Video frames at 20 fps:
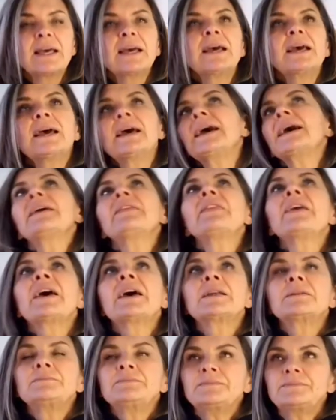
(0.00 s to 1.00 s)
And
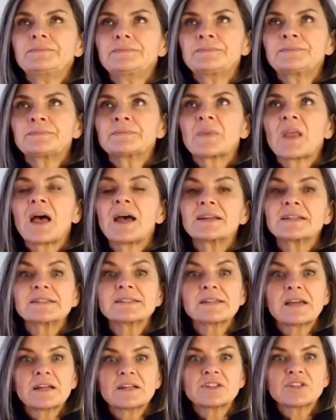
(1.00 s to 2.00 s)
then I
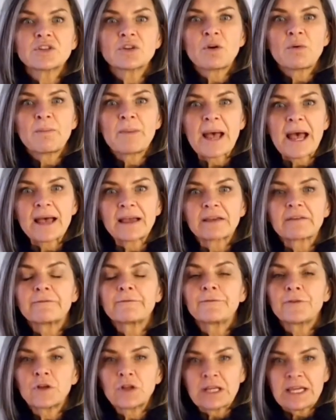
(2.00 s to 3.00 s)
decided to go back
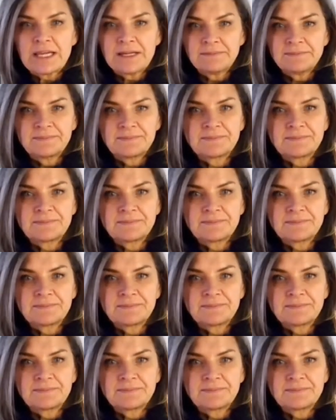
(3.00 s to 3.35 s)
full in